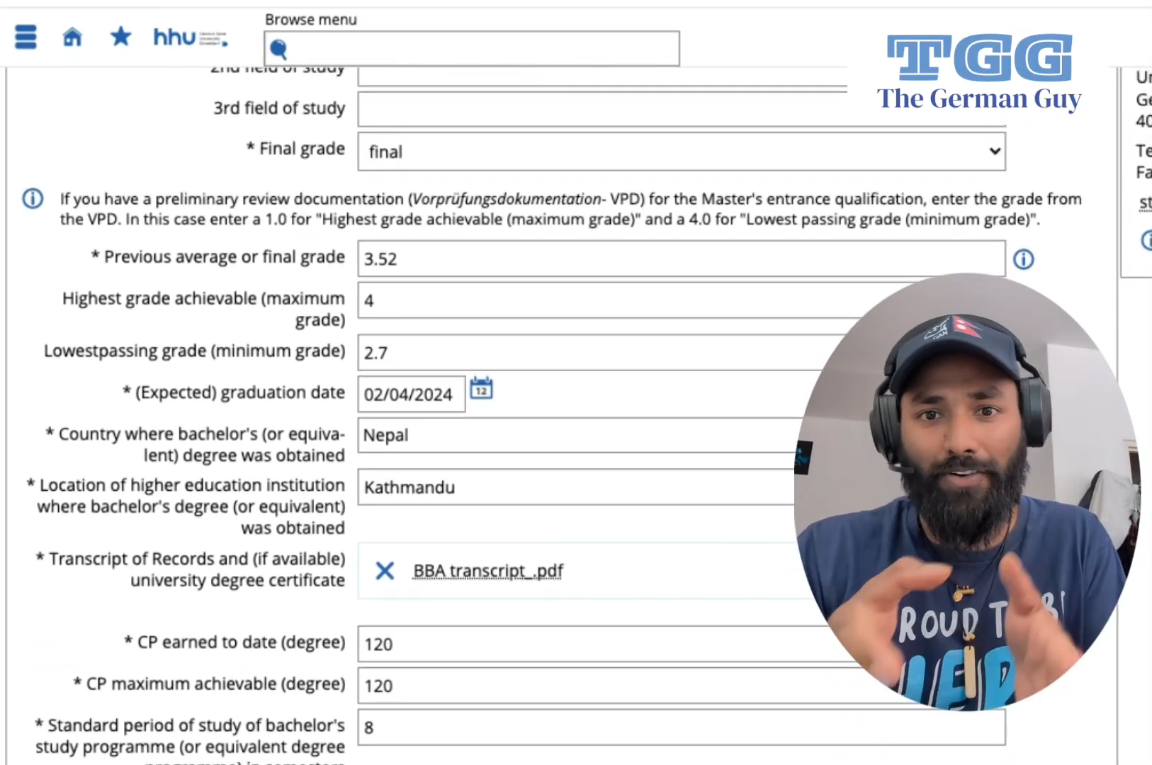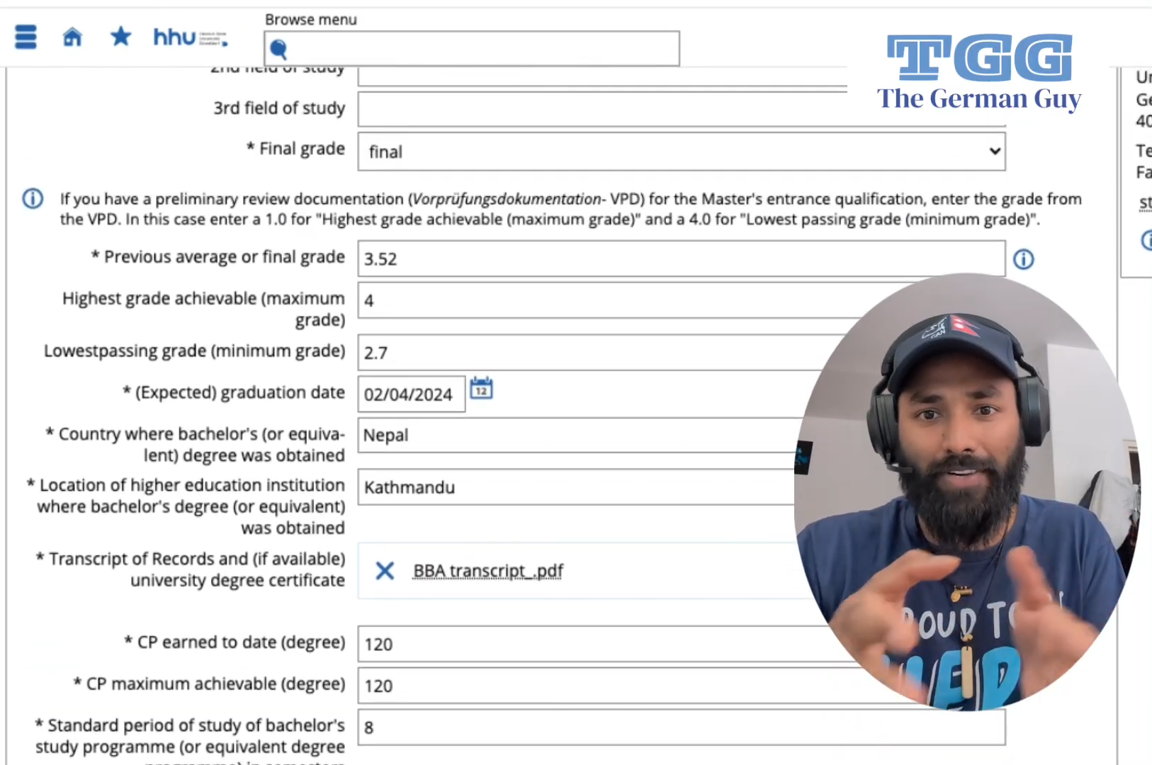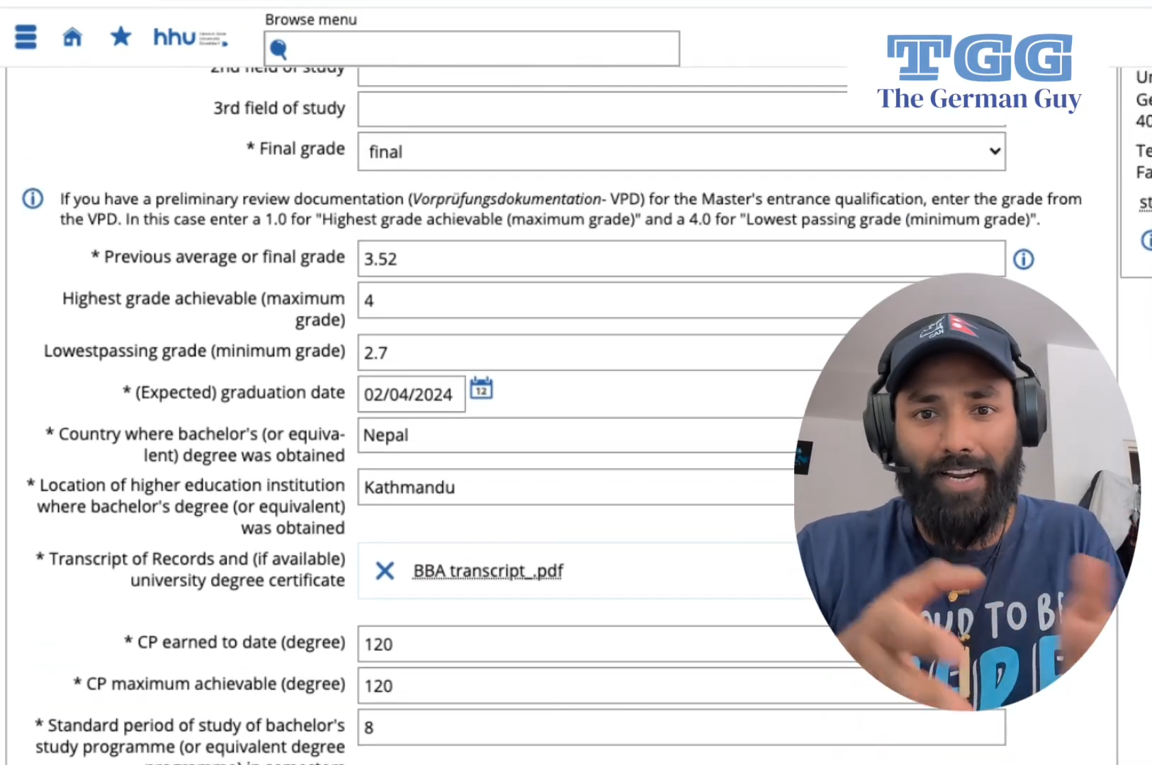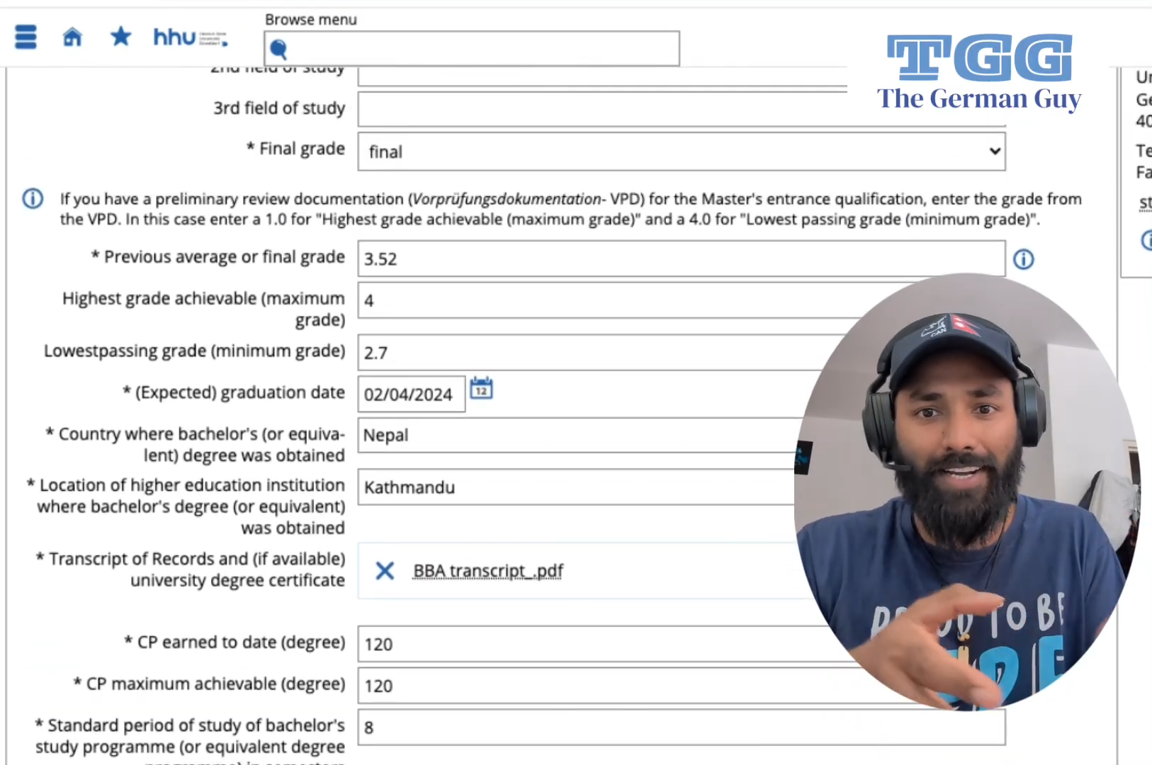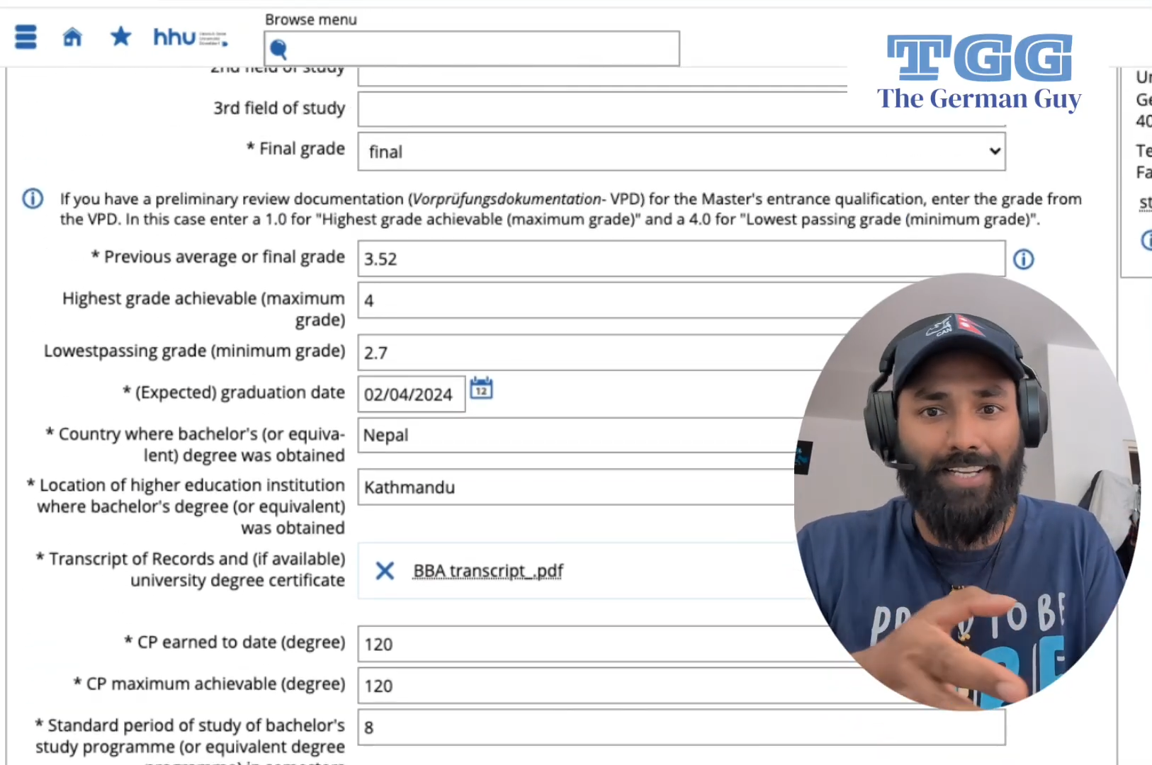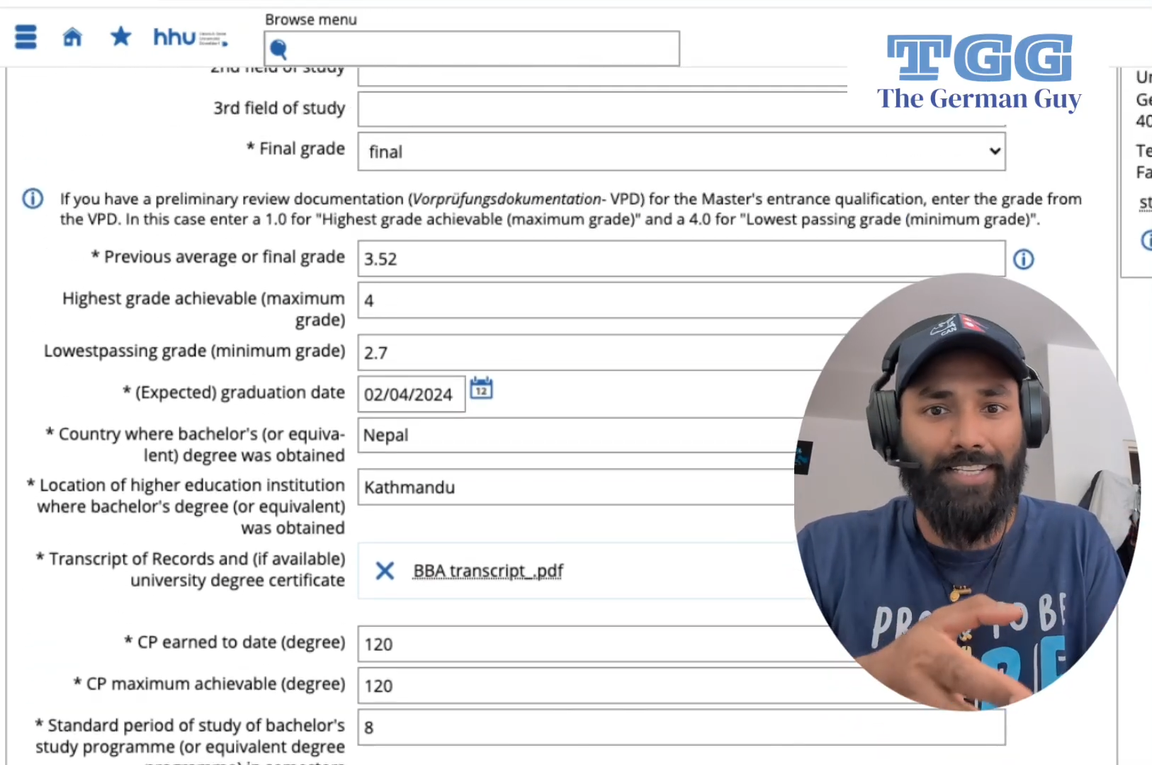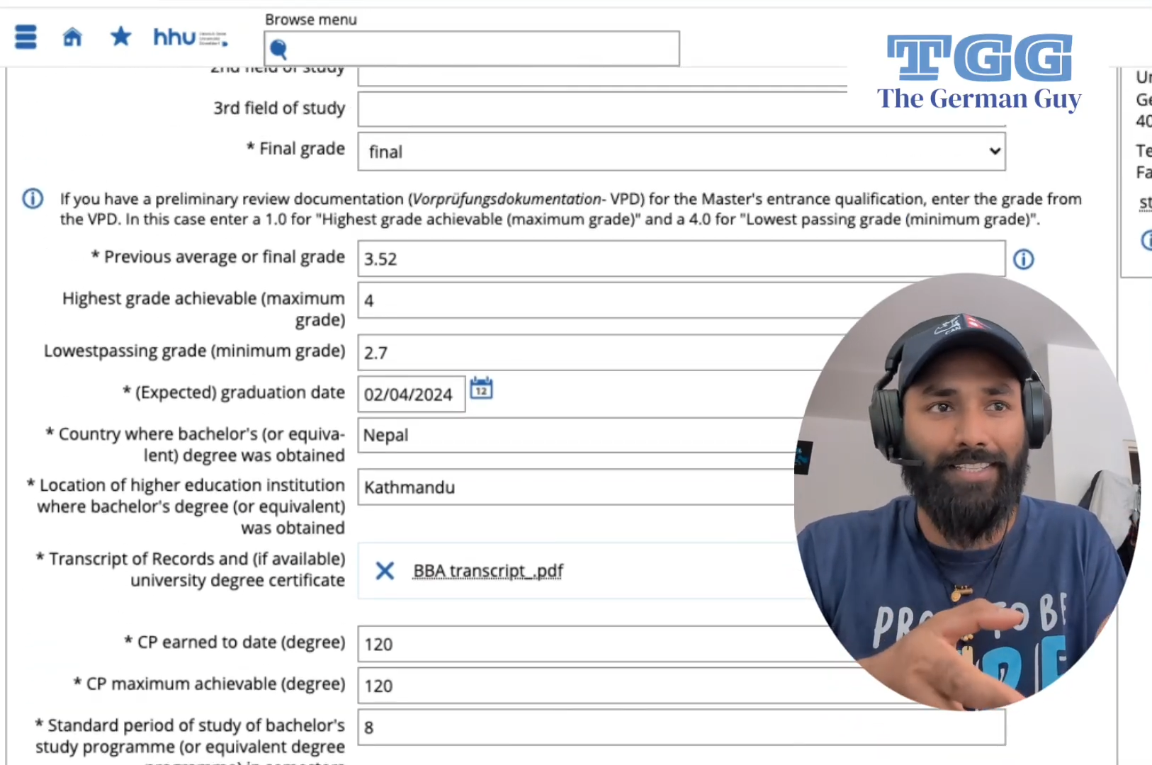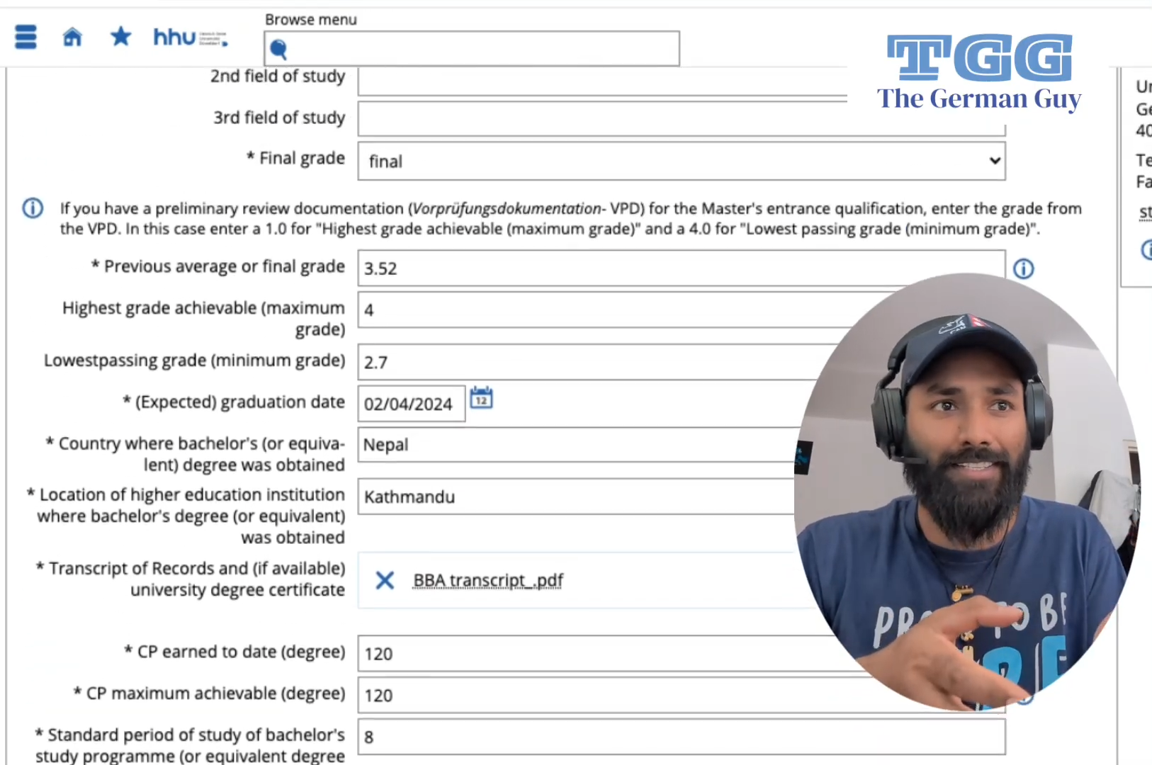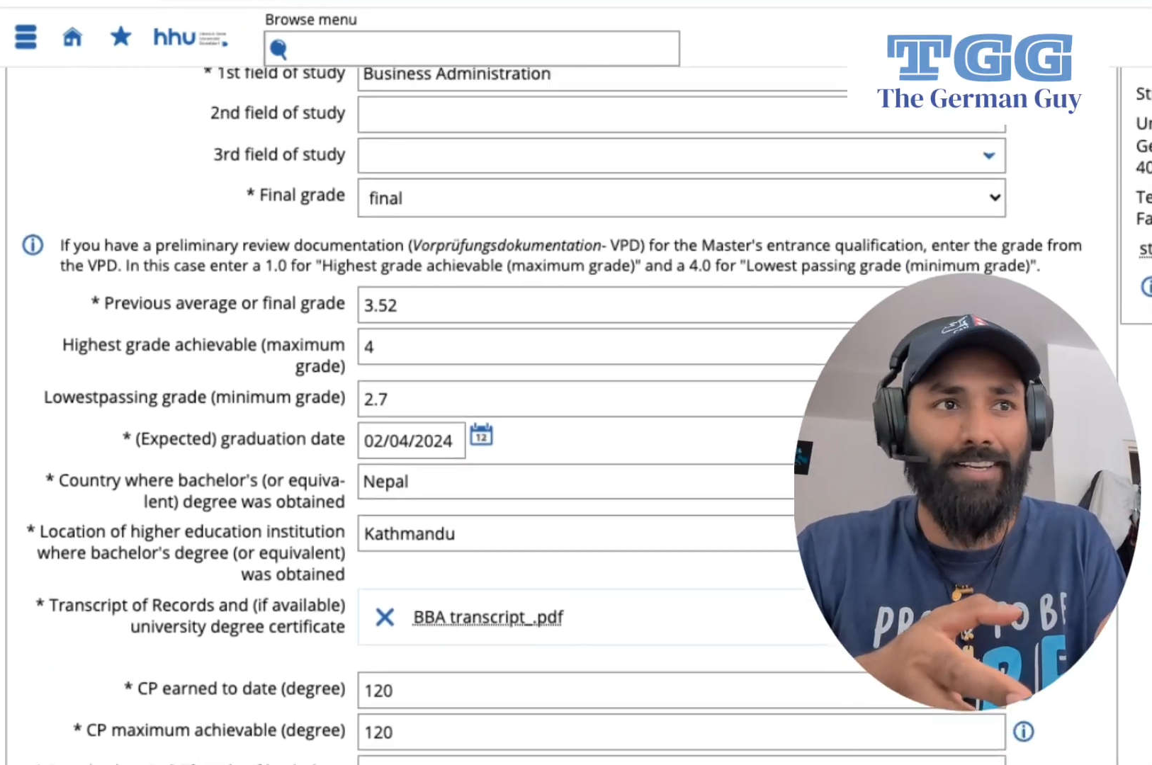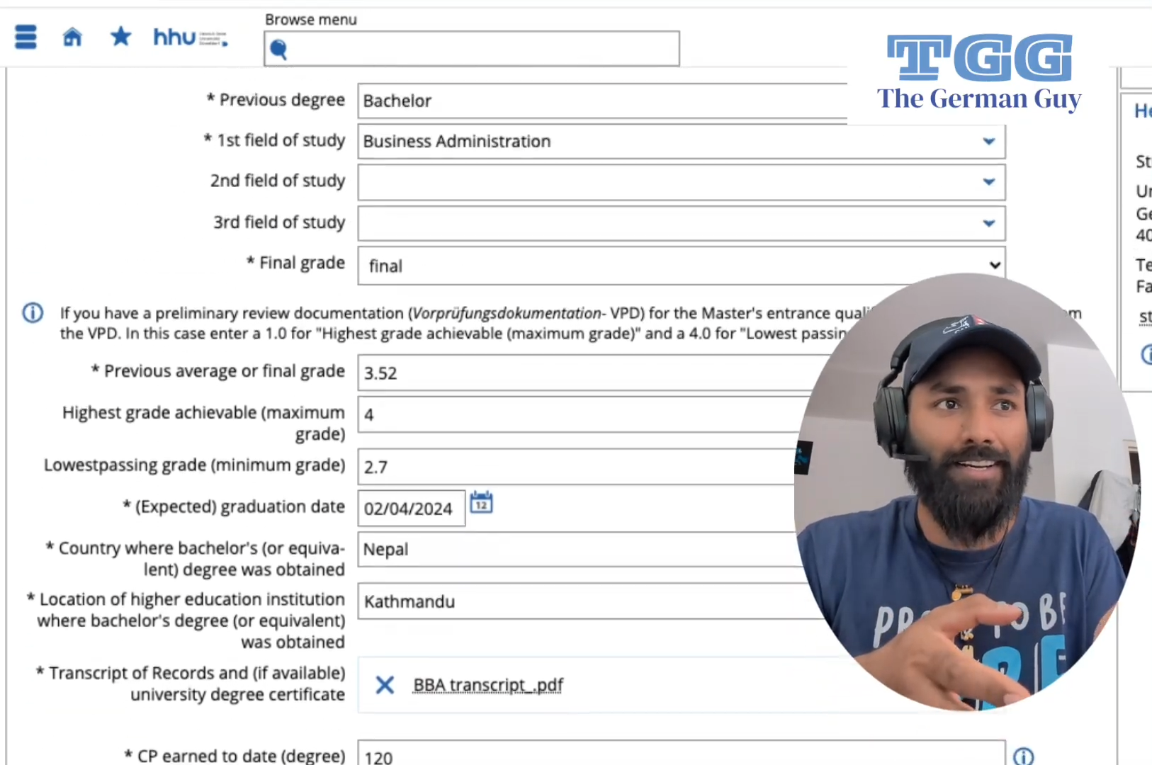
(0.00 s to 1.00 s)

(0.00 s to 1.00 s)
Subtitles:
out date is